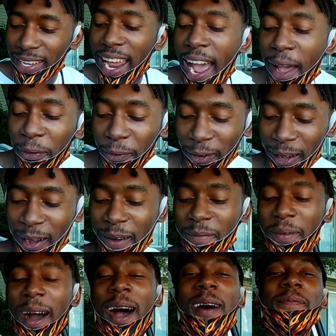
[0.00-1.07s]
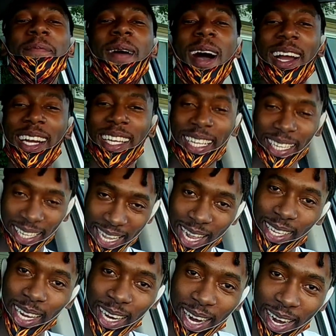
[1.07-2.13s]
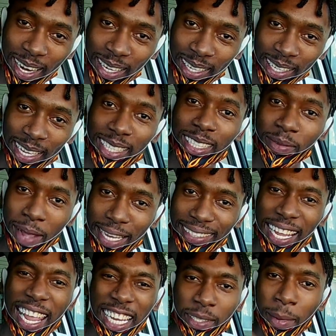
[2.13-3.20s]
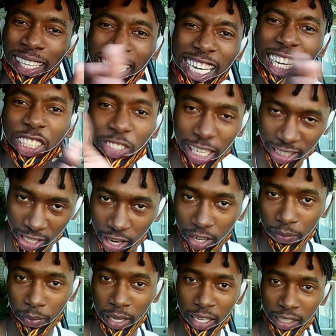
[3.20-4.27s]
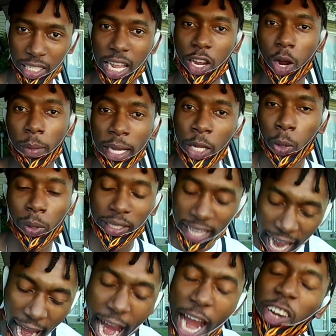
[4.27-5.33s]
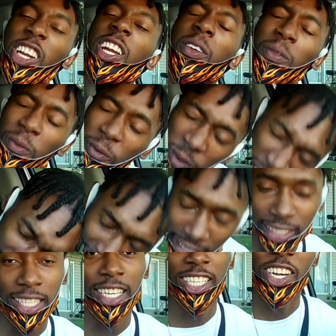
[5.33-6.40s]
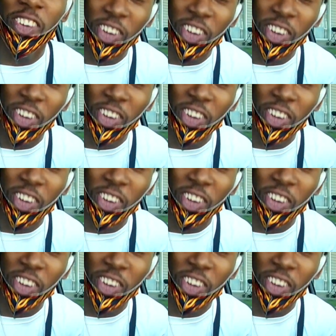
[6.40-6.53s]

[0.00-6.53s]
Deaf? Bob Buckley, the girl. You see me I say, ex-man did that stress you. So you come link with Tyrekevlogs, the